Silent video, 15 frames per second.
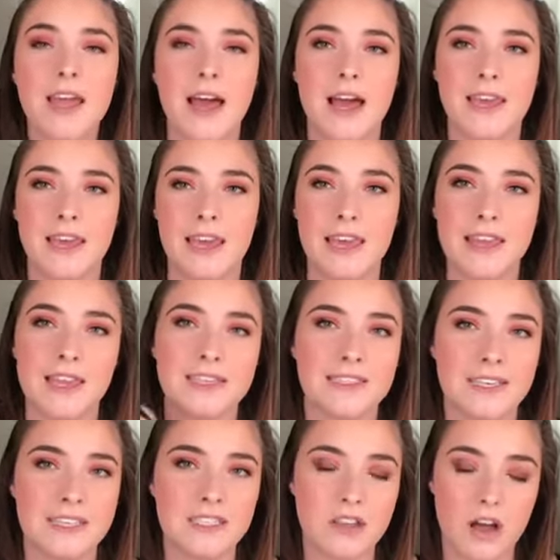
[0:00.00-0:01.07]
Again, this
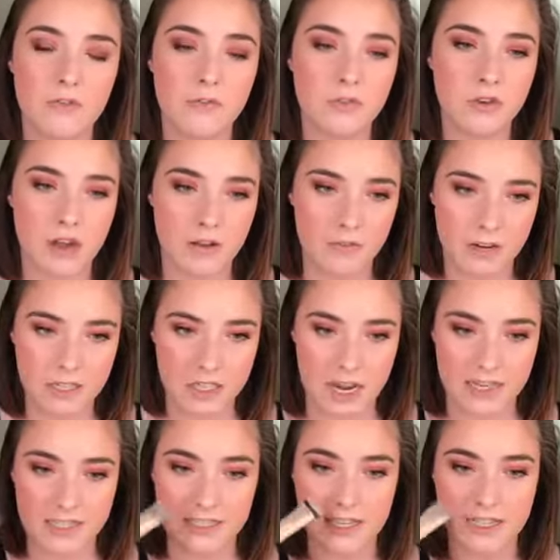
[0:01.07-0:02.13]
is not full coverage.
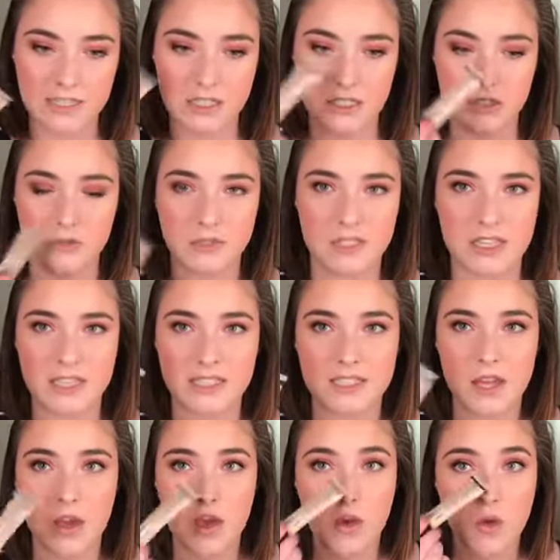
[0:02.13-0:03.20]
I just like to use this
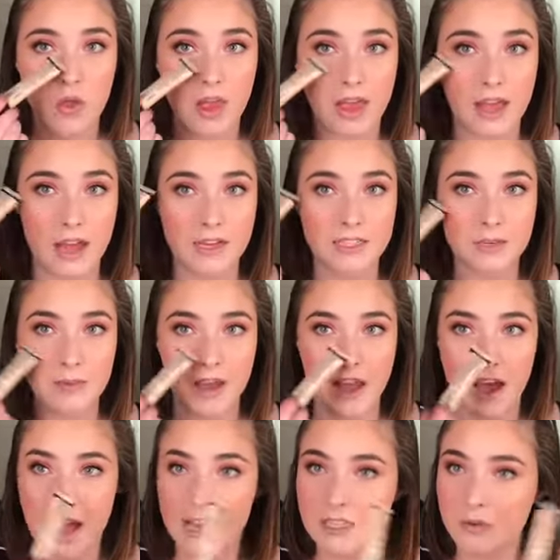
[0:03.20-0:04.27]
like under my
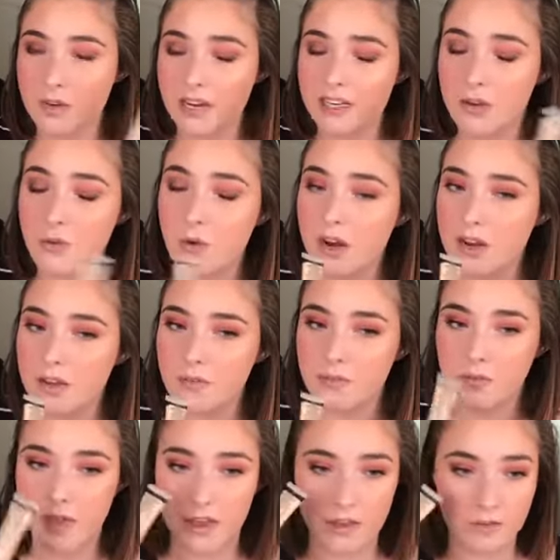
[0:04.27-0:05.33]
eyes when I don't want to
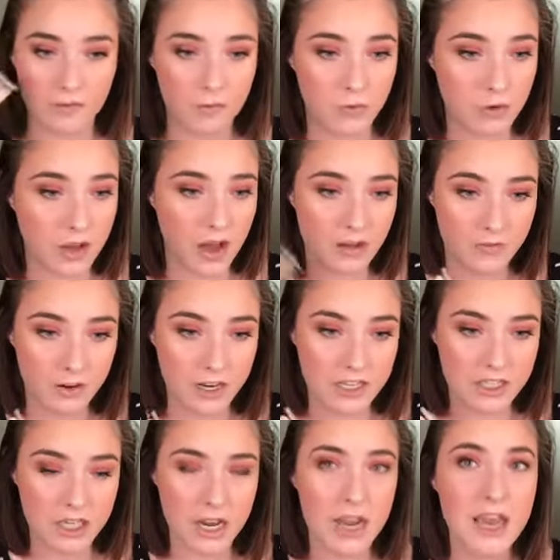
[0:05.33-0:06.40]
like full
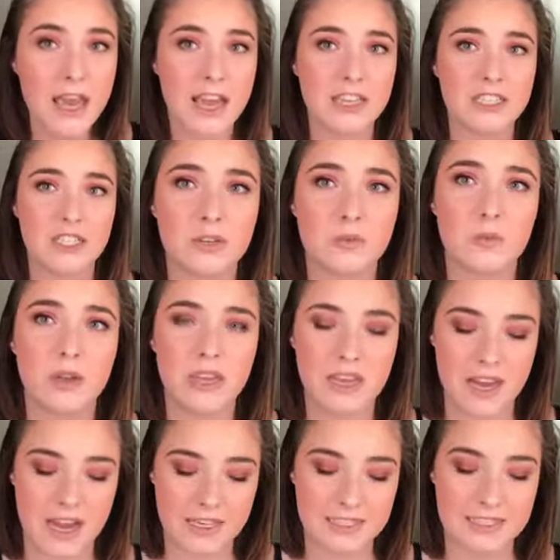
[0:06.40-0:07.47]
coverage. It's a really
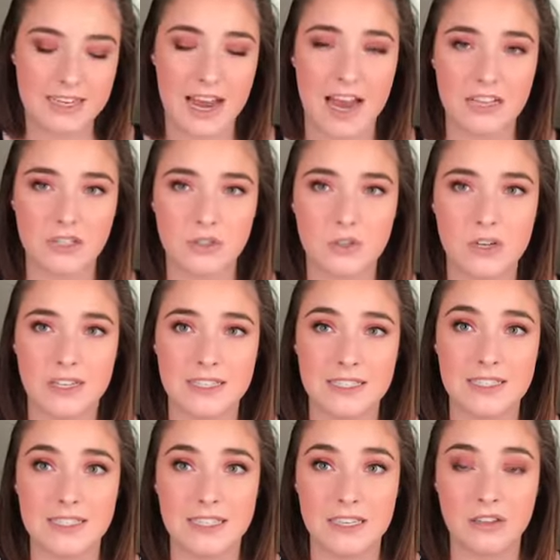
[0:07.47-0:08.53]
nice natural
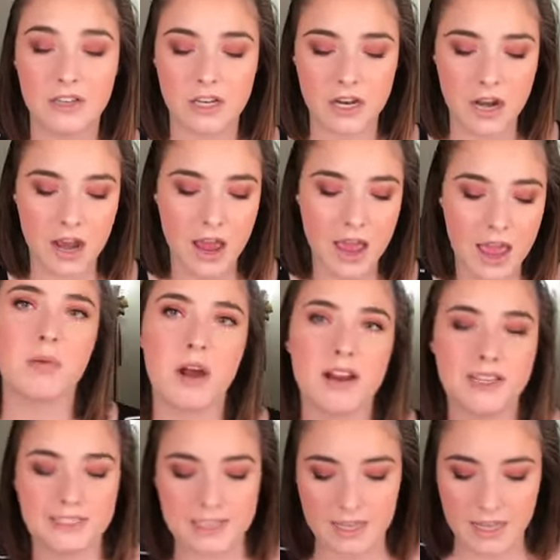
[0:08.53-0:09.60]
concealer.
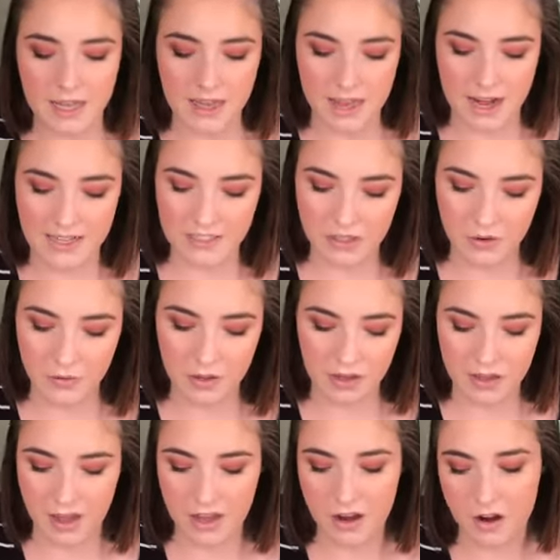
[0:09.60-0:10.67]
Product again that I don't really
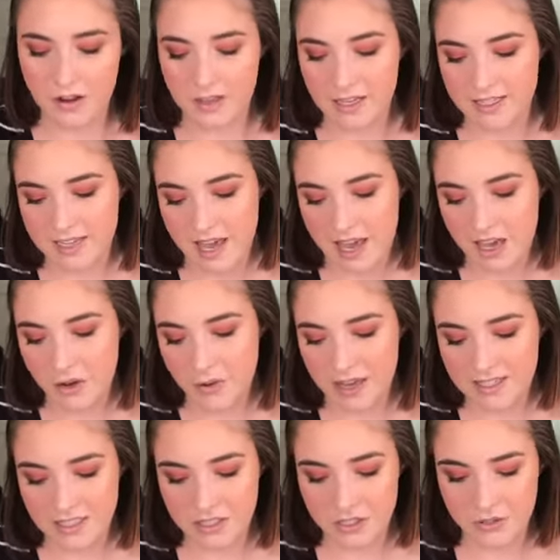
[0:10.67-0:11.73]
like are these
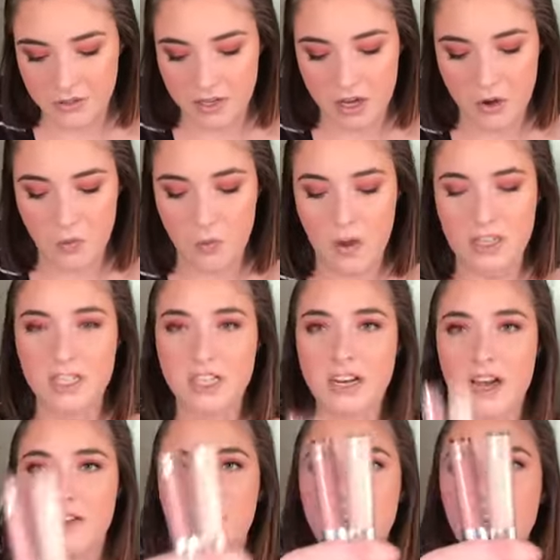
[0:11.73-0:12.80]
AOA Studio Wonder
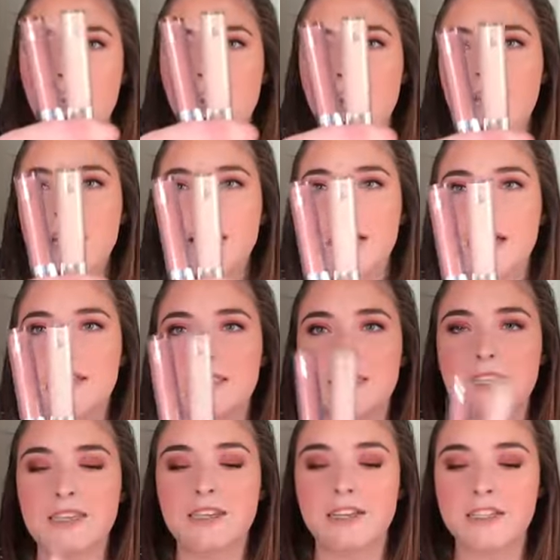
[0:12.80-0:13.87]
Cover
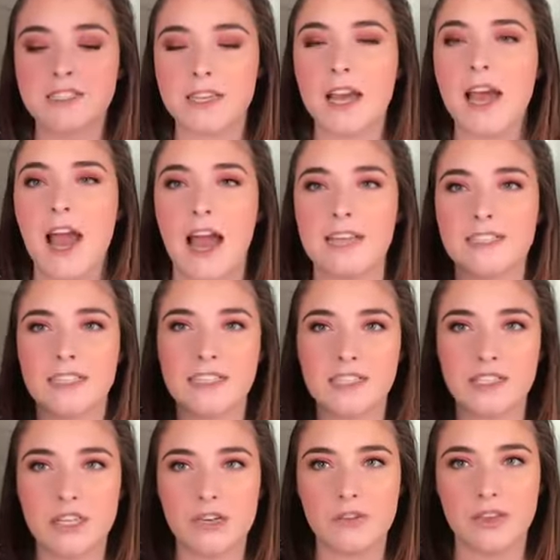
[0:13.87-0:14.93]
concealers. I didn't
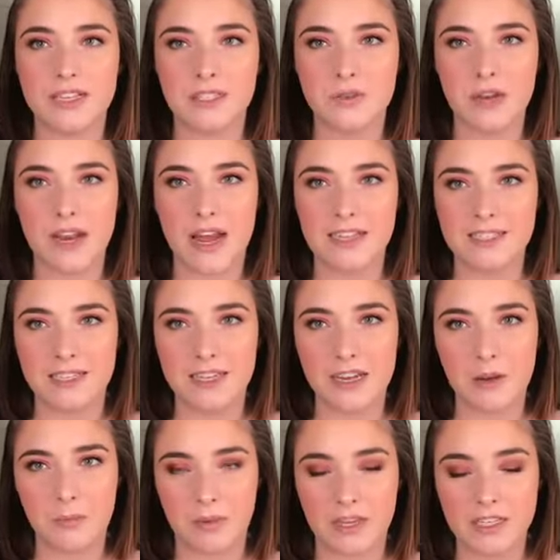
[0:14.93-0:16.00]
show you this one. I did get
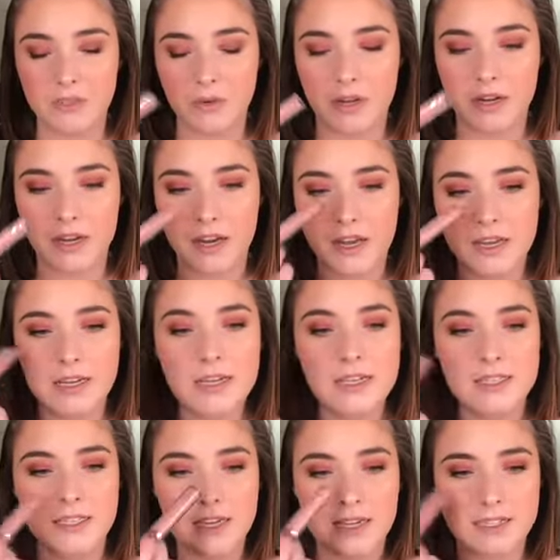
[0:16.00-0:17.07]
a peach one
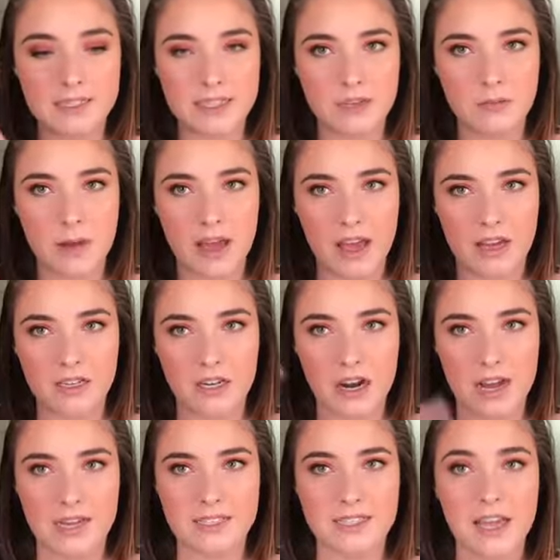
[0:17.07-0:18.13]
to conceal my under
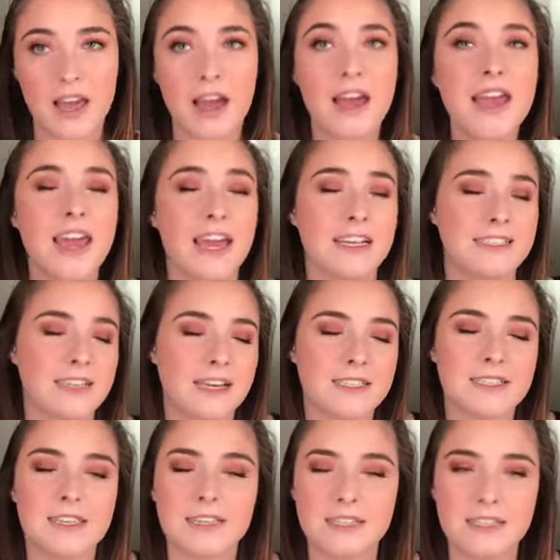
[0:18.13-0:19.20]
eyes. It
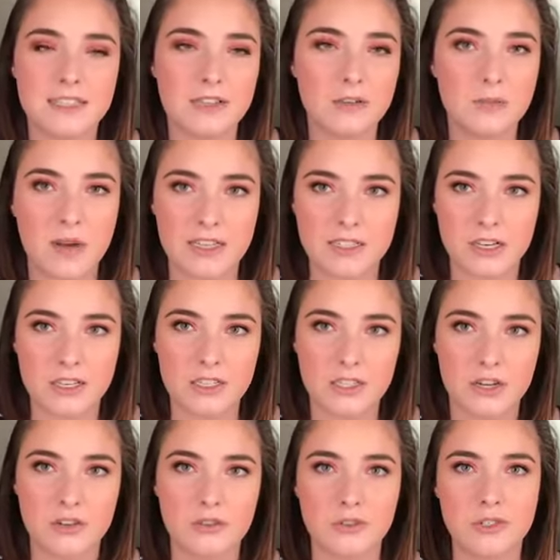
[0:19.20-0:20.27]
does conceal my dark
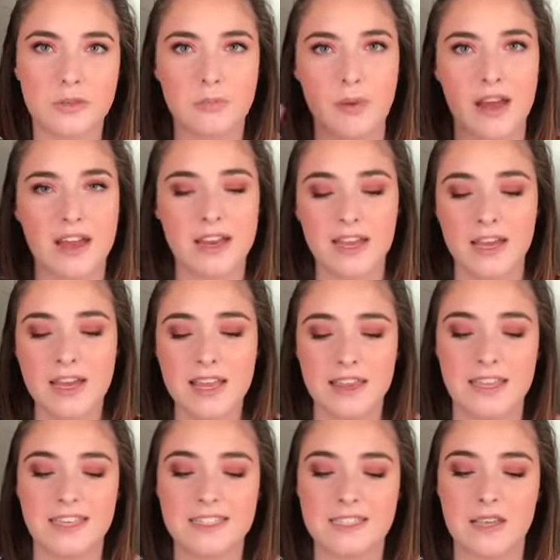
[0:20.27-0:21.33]
circles, but
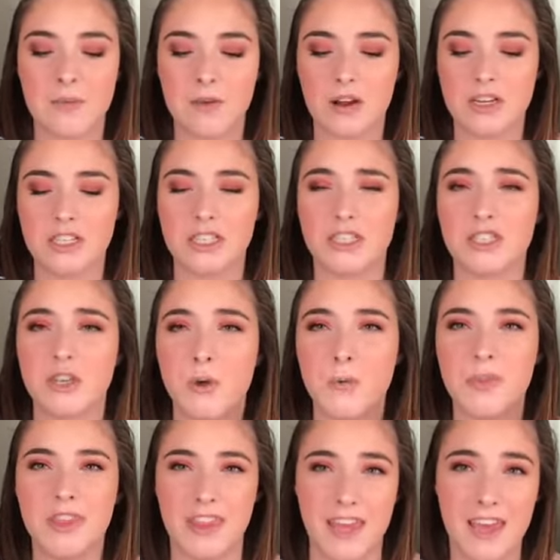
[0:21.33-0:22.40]
these are just so
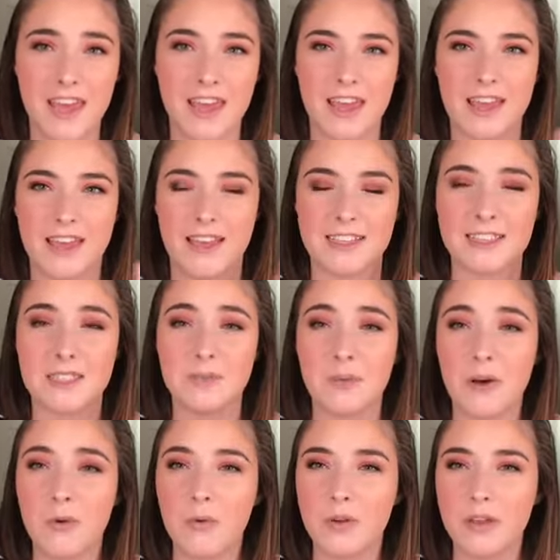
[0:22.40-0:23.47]
thick and they
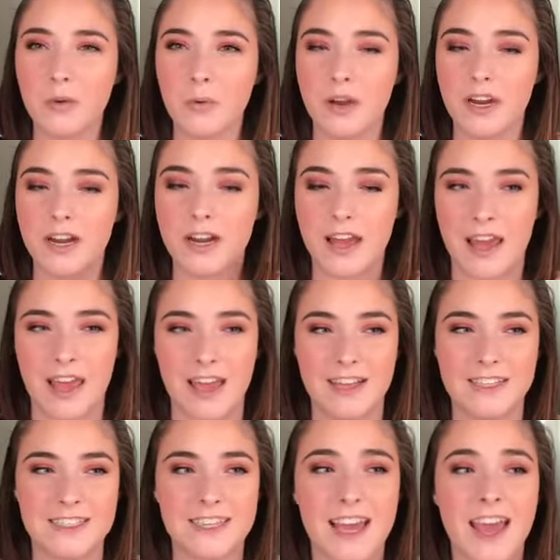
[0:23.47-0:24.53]
smell really weird
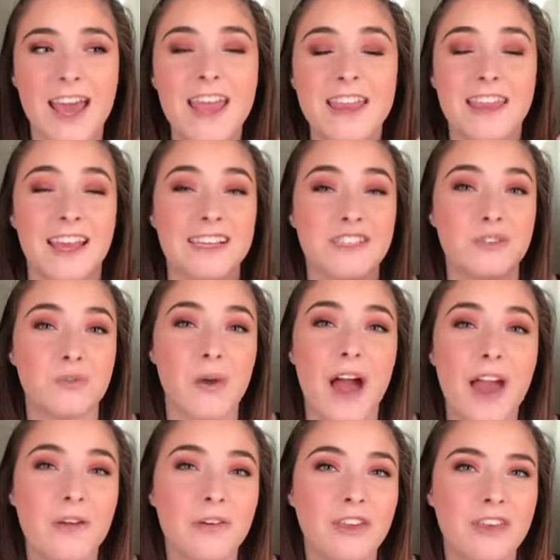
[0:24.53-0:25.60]
and they
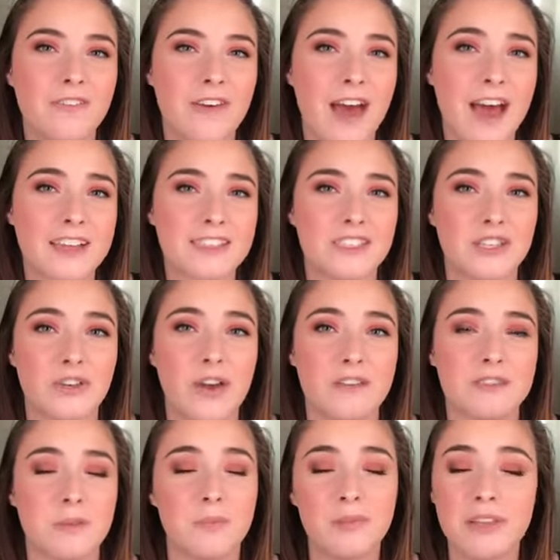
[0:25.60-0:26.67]
dry really fast, so you have
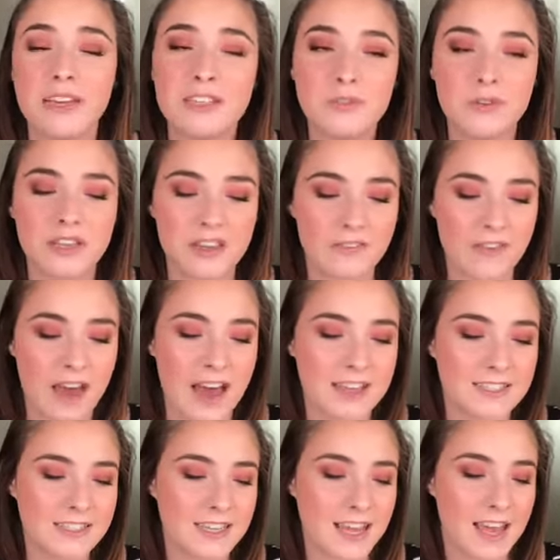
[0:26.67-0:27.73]
to blend really
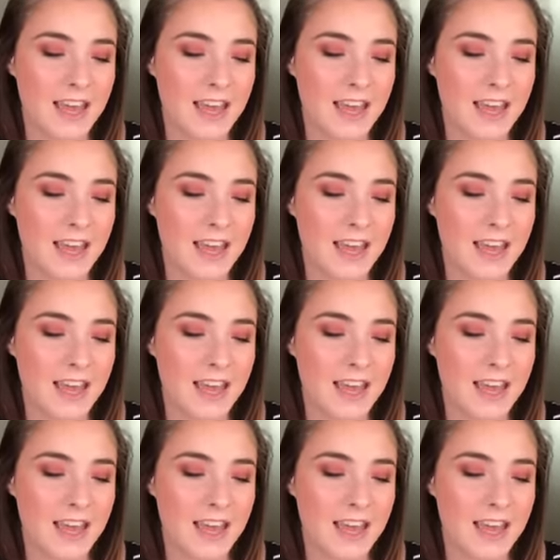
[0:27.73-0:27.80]
fast.